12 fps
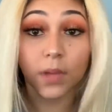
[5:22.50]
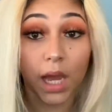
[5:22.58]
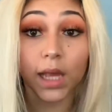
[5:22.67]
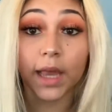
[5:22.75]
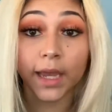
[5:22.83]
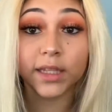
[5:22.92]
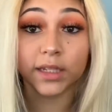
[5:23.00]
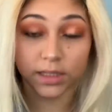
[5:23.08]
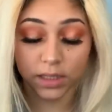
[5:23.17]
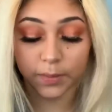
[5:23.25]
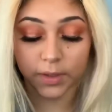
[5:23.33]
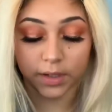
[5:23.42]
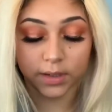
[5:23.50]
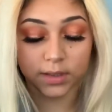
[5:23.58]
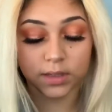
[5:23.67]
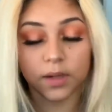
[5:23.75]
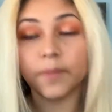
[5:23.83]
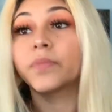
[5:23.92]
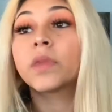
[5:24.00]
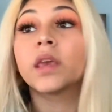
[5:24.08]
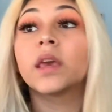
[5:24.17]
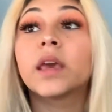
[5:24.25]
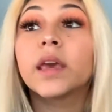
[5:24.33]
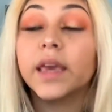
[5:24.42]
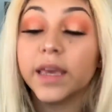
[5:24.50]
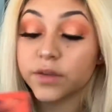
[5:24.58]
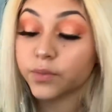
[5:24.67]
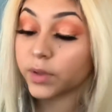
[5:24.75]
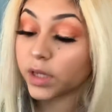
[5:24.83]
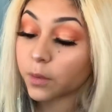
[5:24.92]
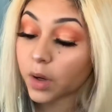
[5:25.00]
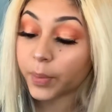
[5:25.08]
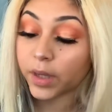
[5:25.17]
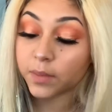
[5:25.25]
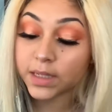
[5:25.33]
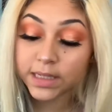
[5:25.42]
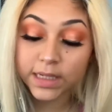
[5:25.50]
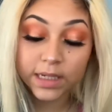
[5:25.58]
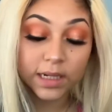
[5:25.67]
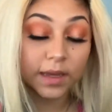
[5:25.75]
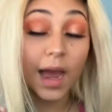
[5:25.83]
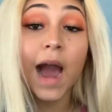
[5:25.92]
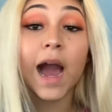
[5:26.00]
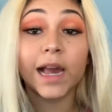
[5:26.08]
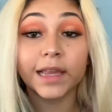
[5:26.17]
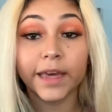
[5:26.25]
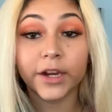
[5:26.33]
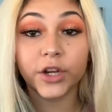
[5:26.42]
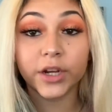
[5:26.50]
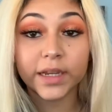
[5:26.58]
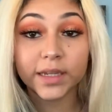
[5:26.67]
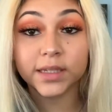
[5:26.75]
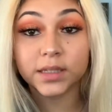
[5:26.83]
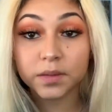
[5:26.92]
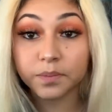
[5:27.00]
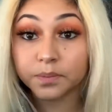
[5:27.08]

I liked it, to be honest. It's really well pigmented. The highlighter is